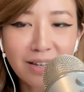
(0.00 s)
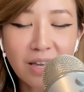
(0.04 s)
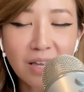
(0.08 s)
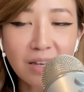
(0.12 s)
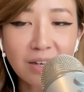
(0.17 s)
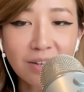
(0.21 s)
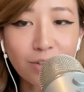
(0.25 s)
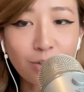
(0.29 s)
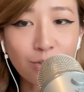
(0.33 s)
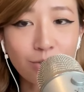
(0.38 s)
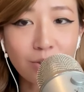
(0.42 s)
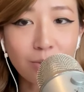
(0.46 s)

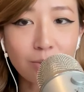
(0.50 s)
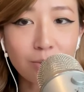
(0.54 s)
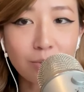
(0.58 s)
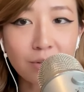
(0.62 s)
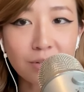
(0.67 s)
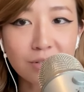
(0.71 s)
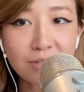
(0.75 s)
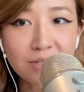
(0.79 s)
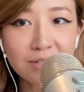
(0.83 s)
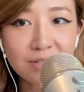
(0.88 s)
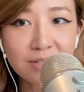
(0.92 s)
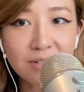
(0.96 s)
And
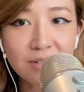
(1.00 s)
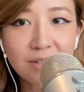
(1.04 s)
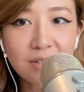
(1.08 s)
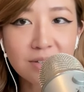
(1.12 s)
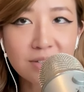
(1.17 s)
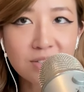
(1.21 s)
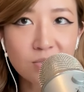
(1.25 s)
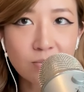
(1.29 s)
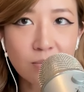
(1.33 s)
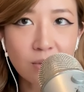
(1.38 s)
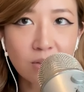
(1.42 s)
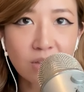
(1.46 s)
cucumbers
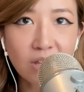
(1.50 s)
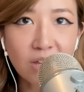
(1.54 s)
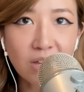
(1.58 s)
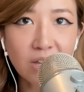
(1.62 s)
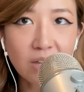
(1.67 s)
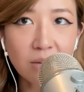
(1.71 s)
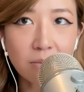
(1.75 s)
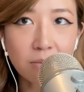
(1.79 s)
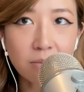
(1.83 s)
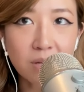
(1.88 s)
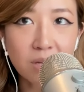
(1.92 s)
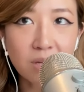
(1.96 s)
smell
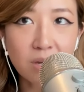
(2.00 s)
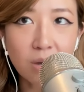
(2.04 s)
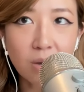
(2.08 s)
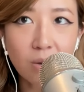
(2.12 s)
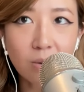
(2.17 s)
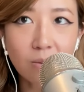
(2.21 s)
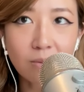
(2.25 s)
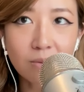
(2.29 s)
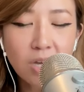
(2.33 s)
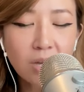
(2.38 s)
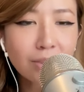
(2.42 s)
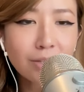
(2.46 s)
like B
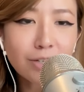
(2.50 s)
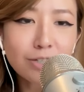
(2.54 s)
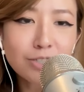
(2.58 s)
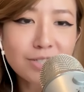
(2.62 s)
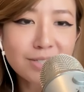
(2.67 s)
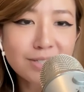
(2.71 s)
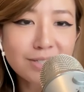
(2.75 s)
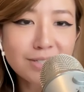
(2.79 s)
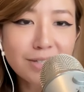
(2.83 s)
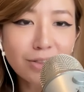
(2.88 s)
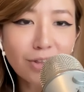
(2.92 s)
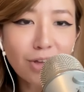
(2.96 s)
O. There's
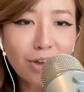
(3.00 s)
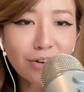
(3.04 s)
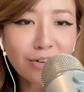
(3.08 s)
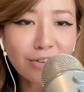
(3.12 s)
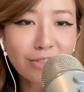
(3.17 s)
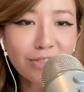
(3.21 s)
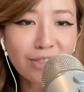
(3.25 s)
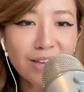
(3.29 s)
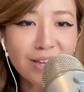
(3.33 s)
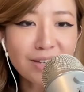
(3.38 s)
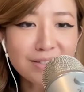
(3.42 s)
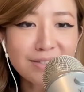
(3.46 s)
just a lot
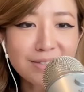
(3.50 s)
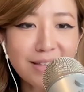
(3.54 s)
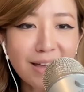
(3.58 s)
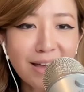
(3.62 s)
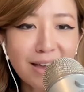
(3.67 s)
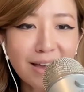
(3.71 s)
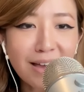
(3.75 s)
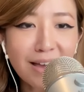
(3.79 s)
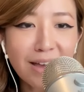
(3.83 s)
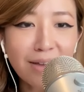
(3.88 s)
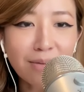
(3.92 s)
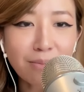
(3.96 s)
of things
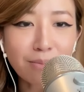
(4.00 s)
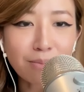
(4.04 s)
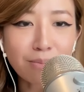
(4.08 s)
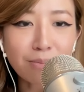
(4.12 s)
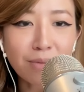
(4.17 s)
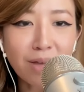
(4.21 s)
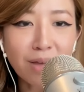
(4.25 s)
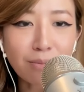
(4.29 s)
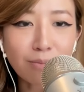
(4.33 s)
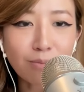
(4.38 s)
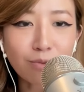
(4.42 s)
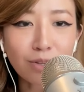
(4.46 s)
that I'm,
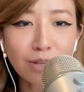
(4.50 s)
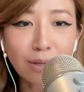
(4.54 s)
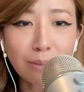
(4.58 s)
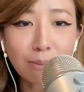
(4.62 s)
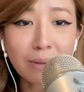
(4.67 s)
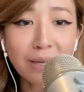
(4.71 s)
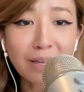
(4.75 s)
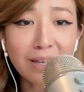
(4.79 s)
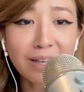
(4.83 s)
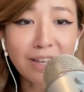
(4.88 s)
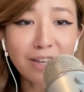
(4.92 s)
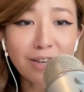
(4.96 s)
I'm really
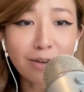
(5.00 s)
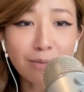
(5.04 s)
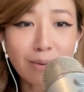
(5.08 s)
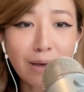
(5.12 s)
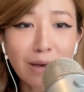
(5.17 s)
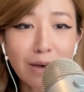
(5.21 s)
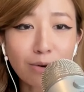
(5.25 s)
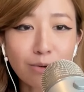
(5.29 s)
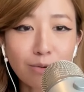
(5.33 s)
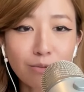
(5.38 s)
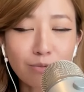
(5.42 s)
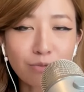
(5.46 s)
picky
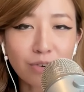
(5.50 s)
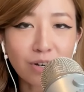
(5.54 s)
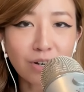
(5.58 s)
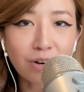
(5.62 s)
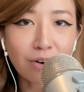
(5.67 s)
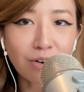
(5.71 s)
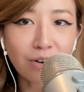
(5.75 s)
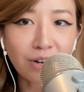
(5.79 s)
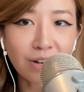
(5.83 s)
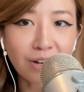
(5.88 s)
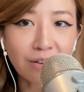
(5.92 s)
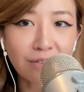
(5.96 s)
about
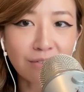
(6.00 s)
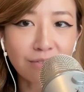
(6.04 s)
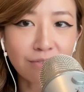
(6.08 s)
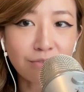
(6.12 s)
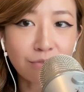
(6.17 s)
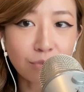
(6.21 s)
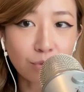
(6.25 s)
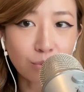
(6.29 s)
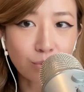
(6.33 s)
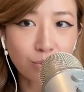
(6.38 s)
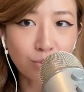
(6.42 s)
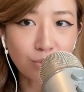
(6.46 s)
regarding
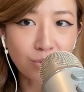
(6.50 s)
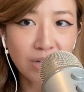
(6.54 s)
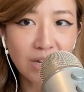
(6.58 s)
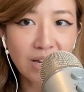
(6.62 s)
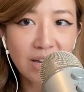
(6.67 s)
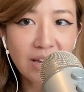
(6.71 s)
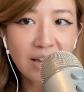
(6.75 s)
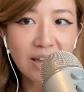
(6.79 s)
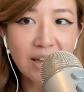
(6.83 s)
food.